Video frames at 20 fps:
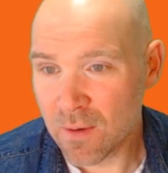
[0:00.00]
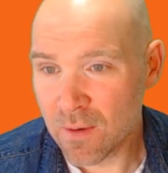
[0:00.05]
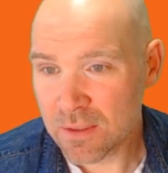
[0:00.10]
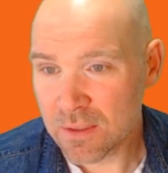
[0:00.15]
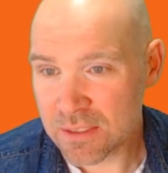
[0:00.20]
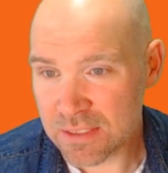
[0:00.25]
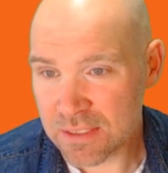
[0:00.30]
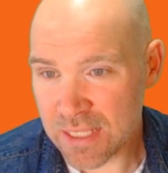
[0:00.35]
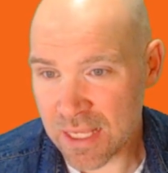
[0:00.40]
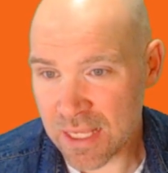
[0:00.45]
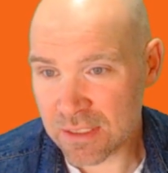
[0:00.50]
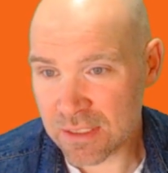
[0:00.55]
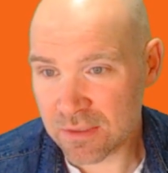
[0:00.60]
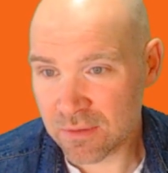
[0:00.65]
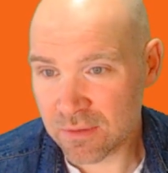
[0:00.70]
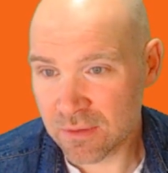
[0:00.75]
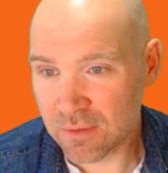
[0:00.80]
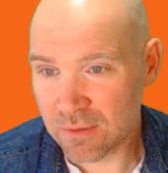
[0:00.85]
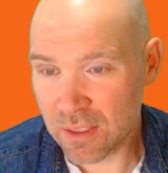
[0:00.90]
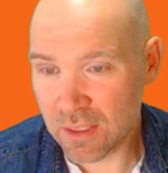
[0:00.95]

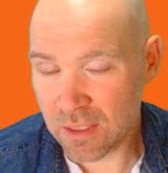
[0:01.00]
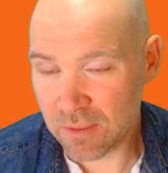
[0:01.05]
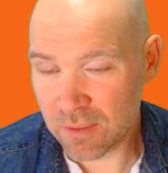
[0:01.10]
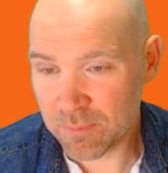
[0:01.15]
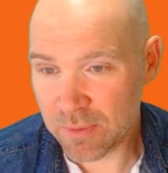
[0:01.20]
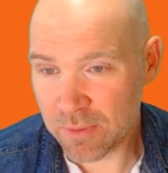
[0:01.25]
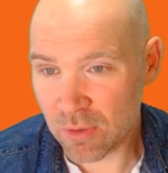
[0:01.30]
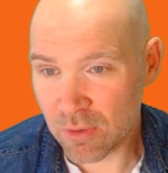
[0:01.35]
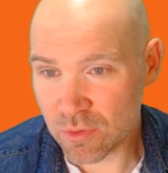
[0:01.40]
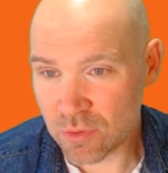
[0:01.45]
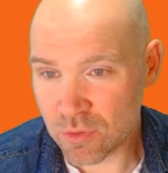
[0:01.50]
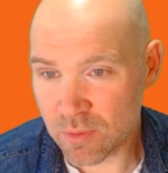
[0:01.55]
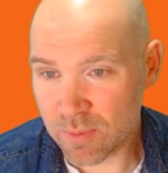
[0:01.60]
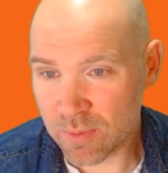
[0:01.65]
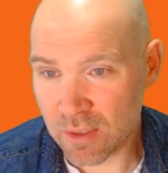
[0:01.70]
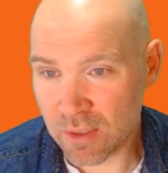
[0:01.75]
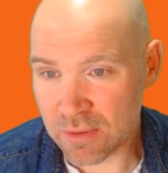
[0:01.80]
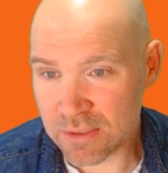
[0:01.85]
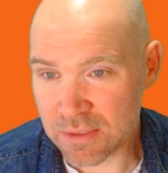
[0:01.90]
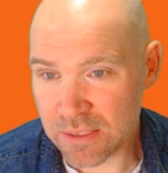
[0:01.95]
stand uh, belong to a
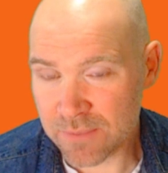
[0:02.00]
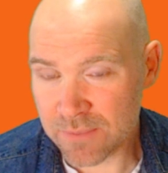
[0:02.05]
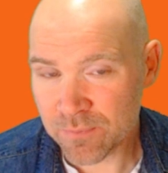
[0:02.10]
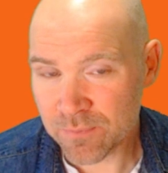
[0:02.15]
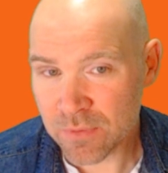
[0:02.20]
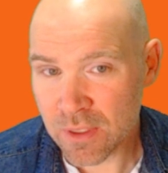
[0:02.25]
party,